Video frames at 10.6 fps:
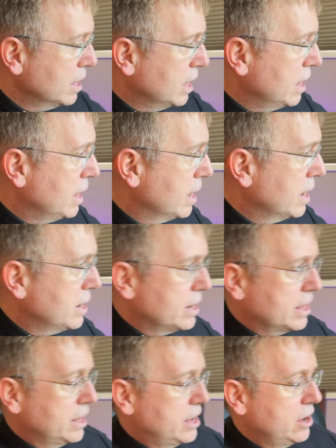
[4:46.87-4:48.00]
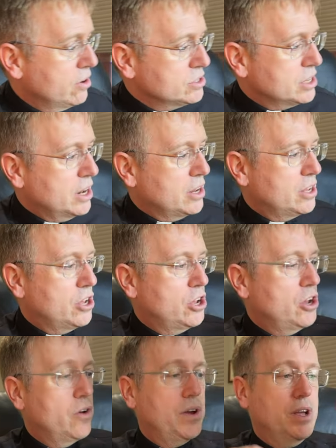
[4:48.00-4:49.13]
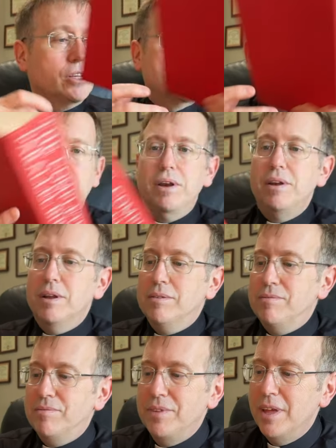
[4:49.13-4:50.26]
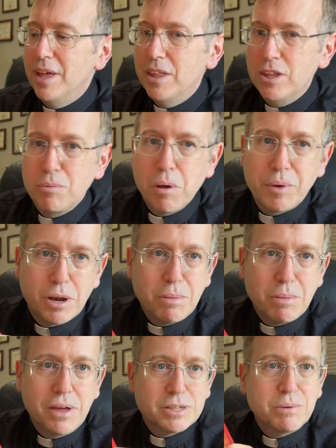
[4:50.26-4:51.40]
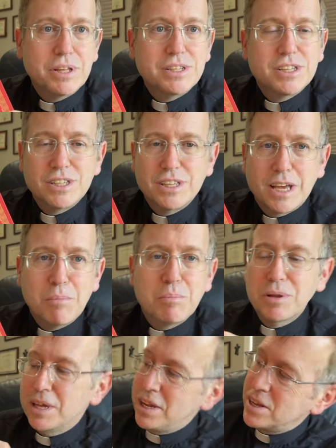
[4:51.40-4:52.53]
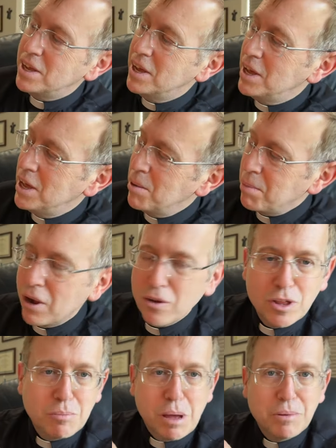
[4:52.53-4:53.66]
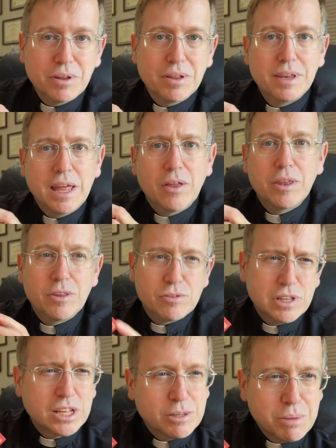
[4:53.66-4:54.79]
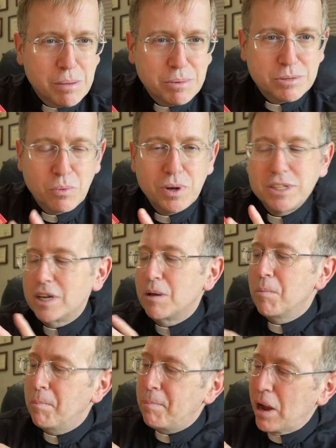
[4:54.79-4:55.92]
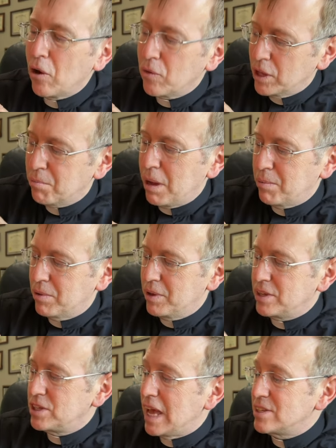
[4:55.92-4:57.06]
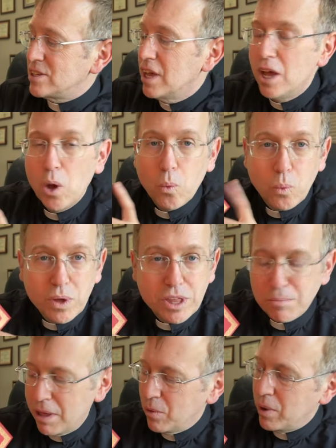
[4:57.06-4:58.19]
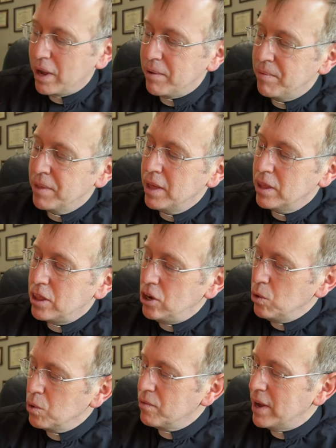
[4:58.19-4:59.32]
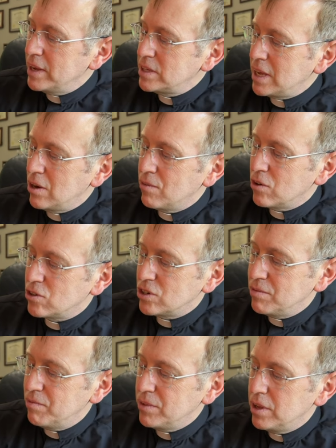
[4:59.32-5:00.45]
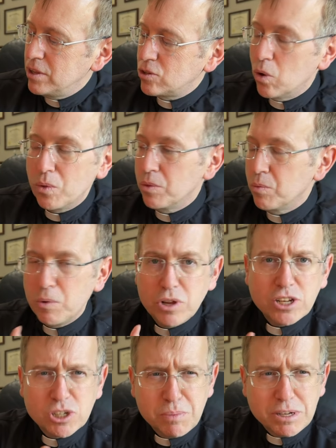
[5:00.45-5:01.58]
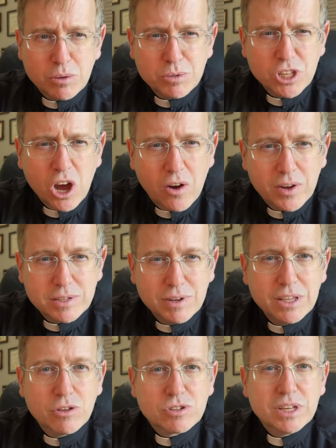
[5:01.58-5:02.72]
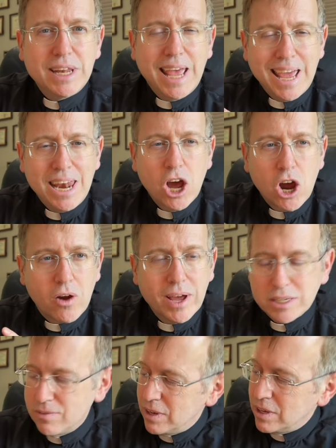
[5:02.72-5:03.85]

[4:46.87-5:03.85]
And here's a curious one. You're probably going to buy this, but this is a complete parallel Bible. Now, there's lots of Bibles, but what is a parallel Bible? This has with it, by the way, the New Revised Standard Version, So what I just mentioned was the RSV. There's an NRSV.